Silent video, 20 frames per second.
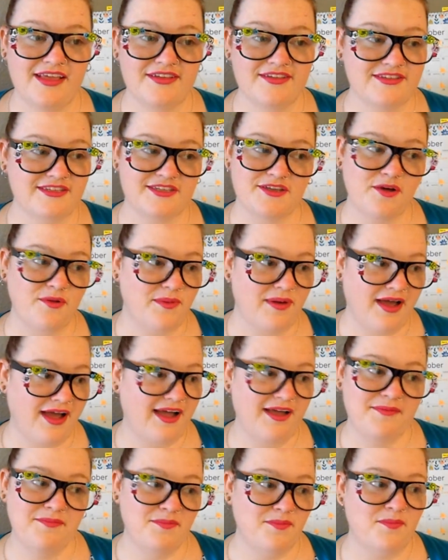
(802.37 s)
So
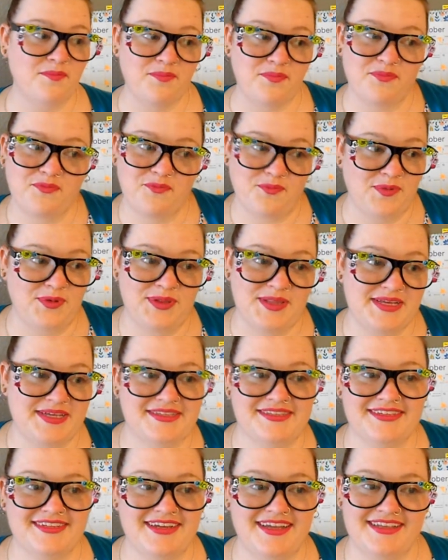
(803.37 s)
I'm really
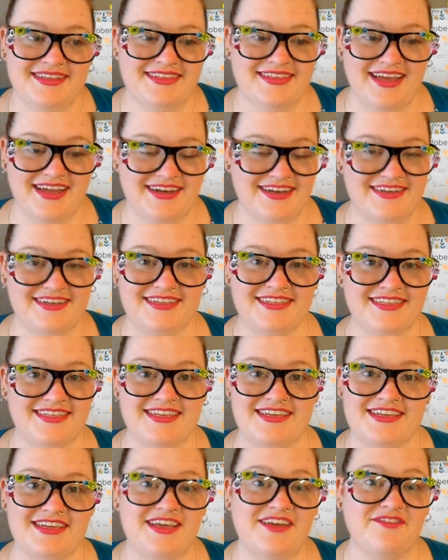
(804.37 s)
excited to
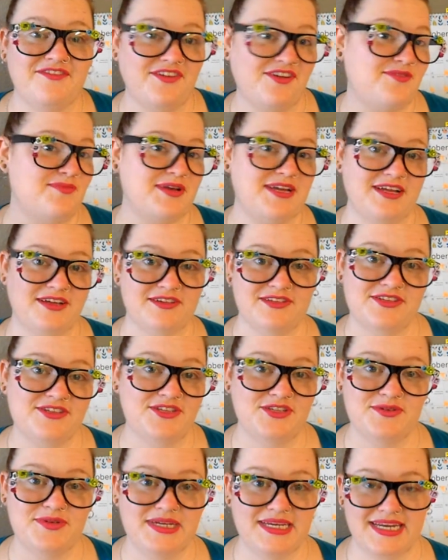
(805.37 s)
see if anybody else
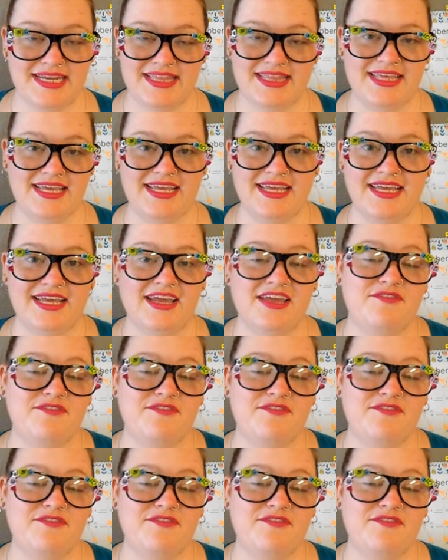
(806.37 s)
is doing anything,